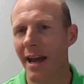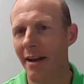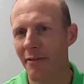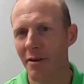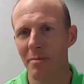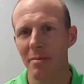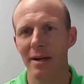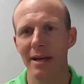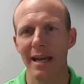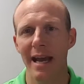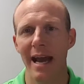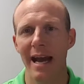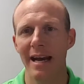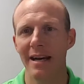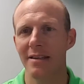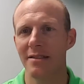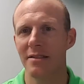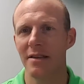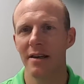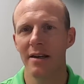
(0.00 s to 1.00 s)
Everybody
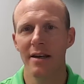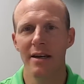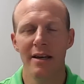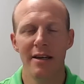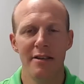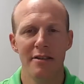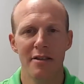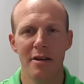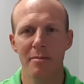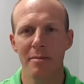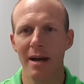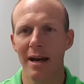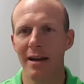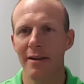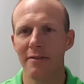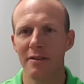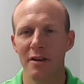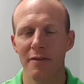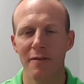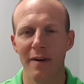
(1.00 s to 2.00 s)
has some kind
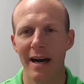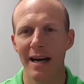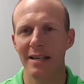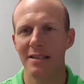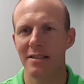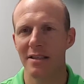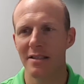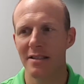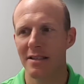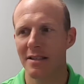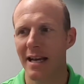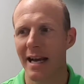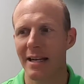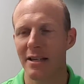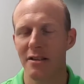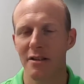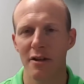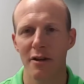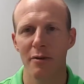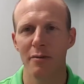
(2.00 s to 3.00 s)
of device that's
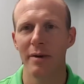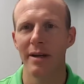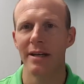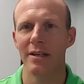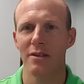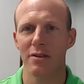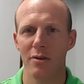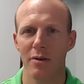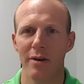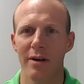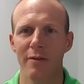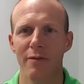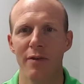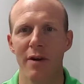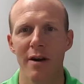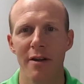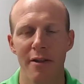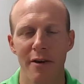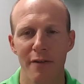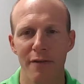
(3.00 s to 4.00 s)
attached to their wrist or in
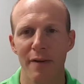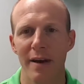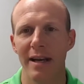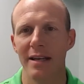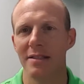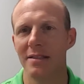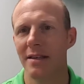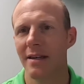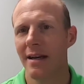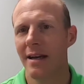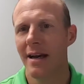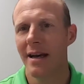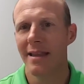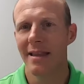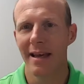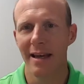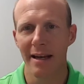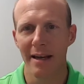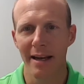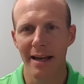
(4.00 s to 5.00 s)
front of their face
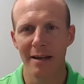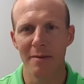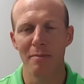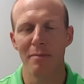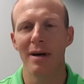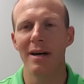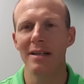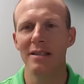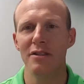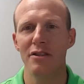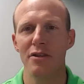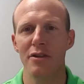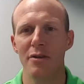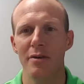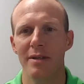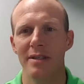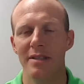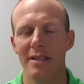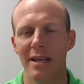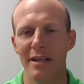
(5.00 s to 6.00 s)
that can buzz
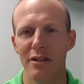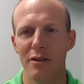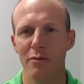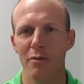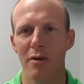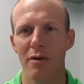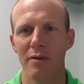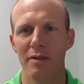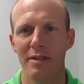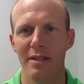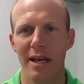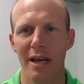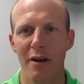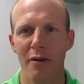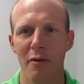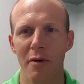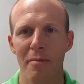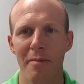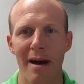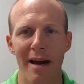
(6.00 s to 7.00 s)
you and set
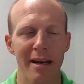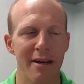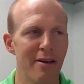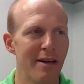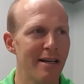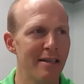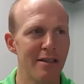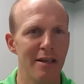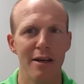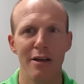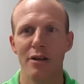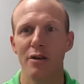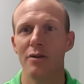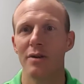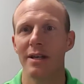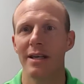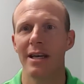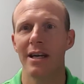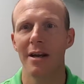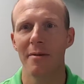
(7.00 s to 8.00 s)
a reminder and tell you
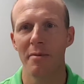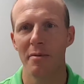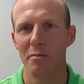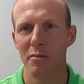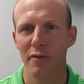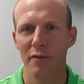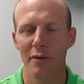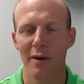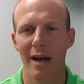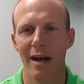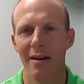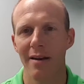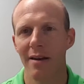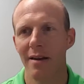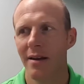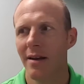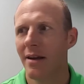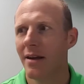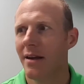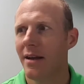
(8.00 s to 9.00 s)
to get up and move around.
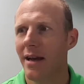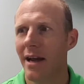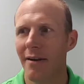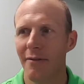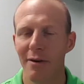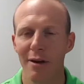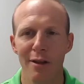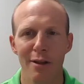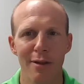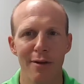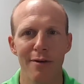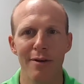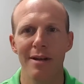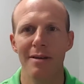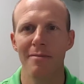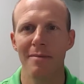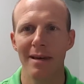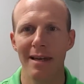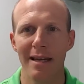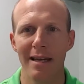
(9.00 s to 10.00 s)
Every
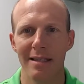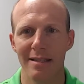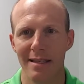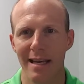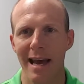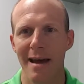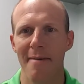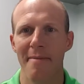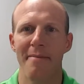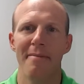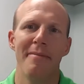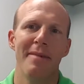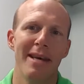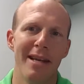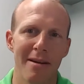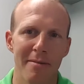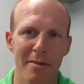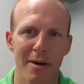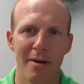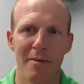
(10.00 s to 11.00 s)
30 minutes at
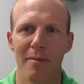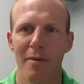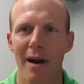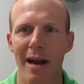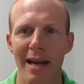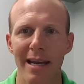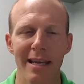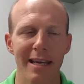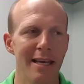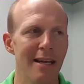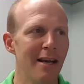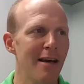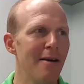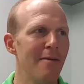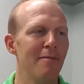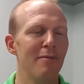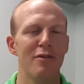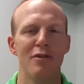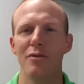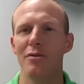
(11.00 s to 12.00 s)
minimum, right? Get
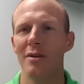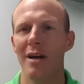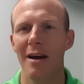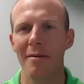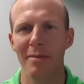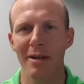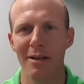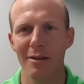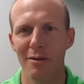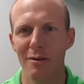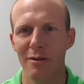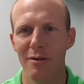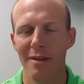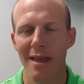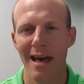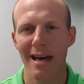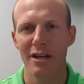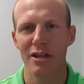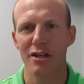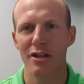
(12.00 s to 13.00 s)
up, do not be glued to
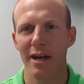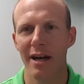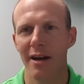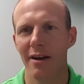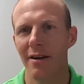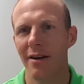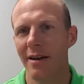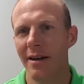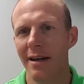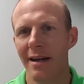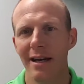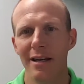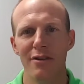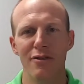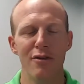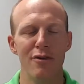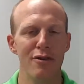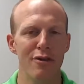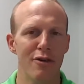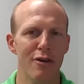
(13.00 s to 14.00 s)
that chair. As
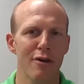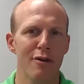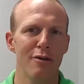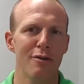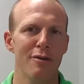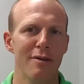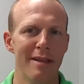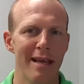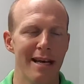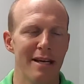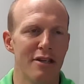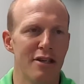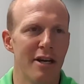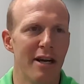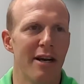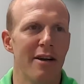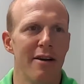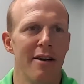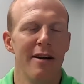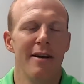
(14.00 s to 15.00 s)
soon as you're glued to that
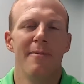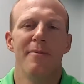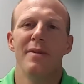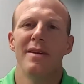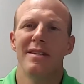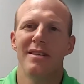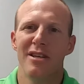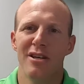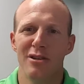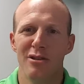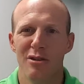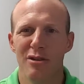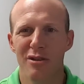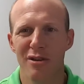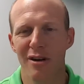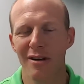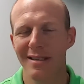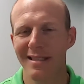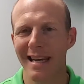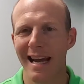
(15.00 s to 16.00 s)
chair, tissues
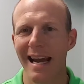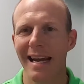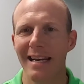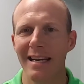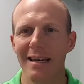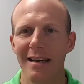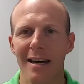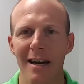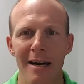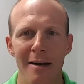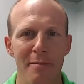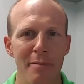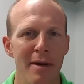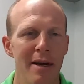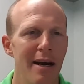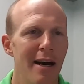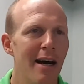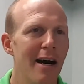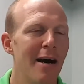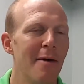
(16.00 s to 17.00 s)
start tightening up.
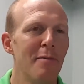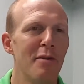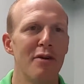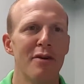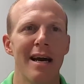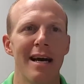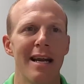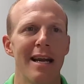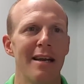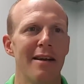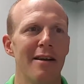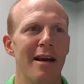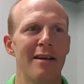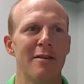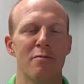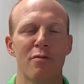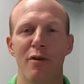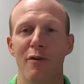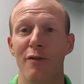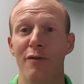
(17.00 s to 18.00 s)
You're not
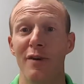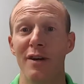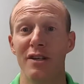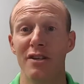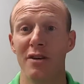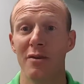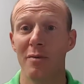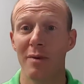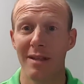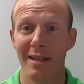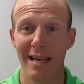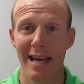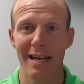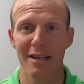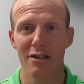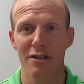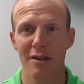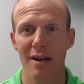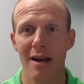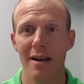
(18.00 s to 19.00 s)
as proficient with the
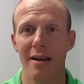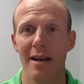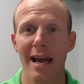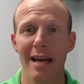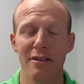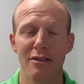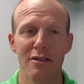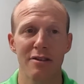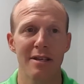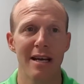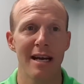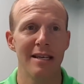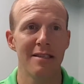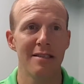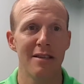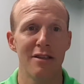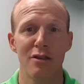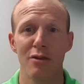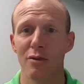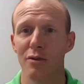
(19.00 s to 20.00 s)

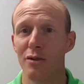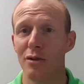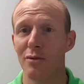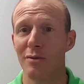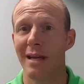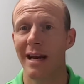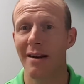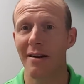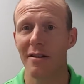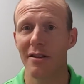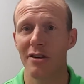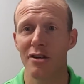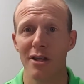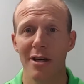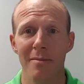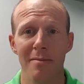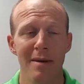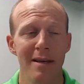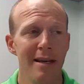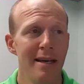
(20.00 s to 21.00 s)
exercise that you'll do down in the
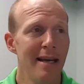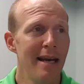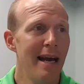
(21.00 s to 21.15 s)
gym.